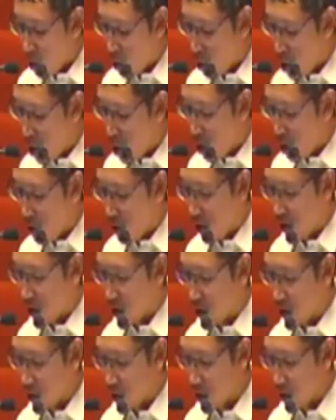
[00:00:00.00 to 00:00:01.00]

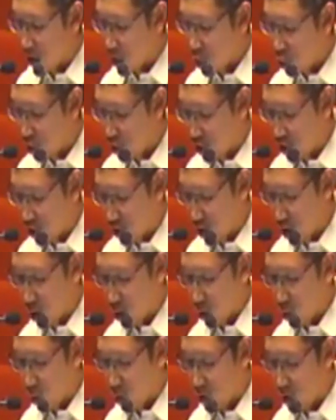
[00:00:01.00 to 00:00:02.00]
Congress should
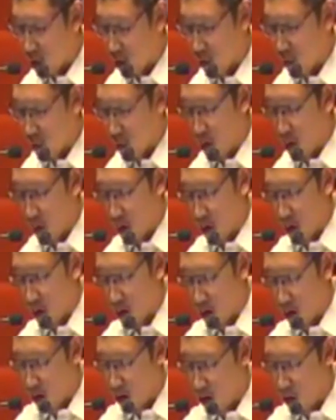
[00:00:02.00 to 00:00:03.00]
start with this
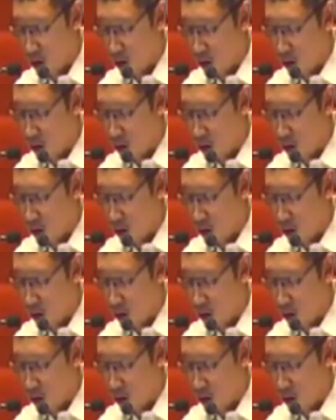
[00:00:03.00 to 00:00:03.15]
premise.